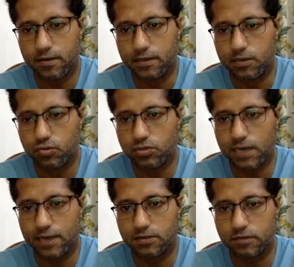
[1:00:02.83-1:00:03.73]
in the two
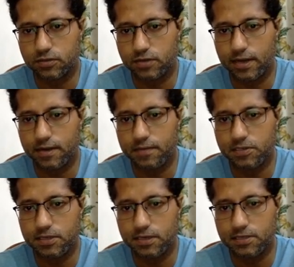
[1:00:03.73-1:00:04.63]
sides of the triangle
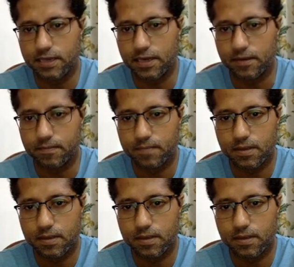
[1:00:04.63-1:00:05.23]
ABC is A.